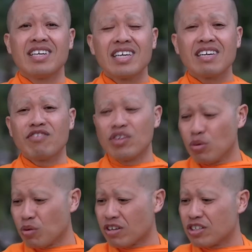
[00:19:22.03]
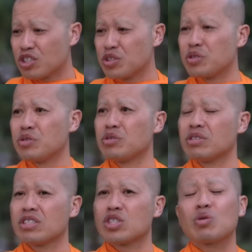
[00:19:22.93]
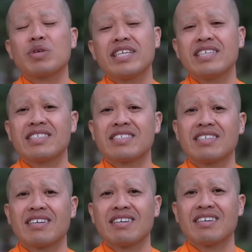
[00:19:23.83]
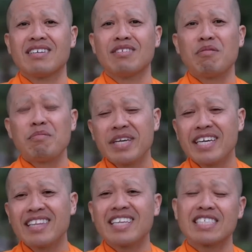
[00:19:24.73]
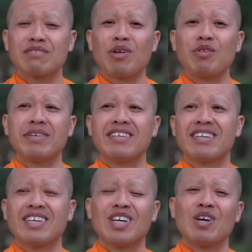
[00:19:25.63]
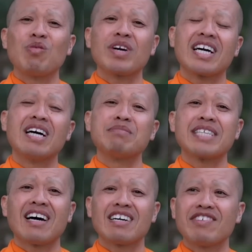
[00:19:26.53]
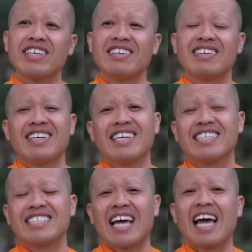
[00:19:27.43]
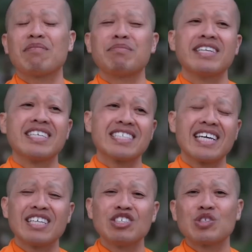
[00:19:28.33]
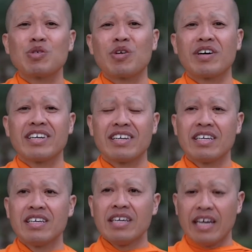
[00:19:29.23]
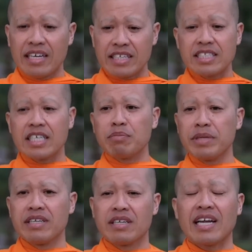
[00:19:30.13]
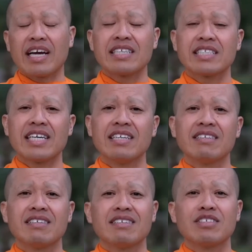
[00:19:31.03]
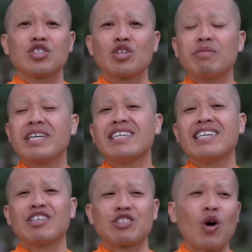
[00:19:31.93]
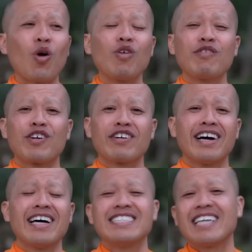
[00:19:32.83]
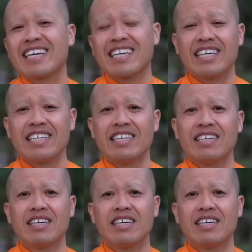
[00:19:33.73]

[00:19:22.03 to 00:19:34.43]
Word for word: if you were to squeeze me in this moment, what comes out of it is happiness and joy. And it took me, like I said, so many years, over a decade,